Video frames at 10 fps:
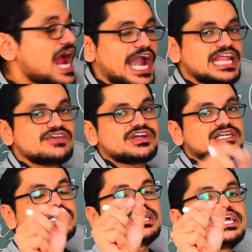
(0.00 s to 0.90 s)
and
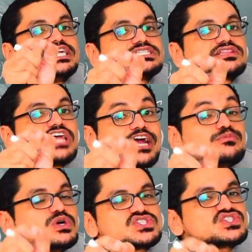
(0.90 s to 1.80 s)
even it is a
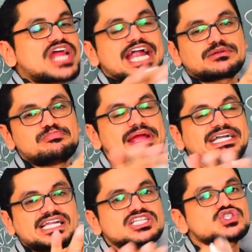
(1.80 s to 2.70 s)
thermostat,
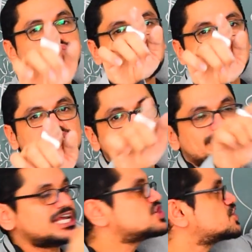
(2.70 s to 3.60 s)
maintenance of
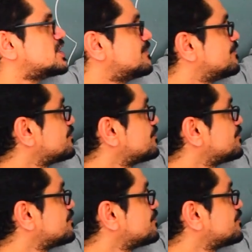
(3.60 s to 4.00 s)
temperature,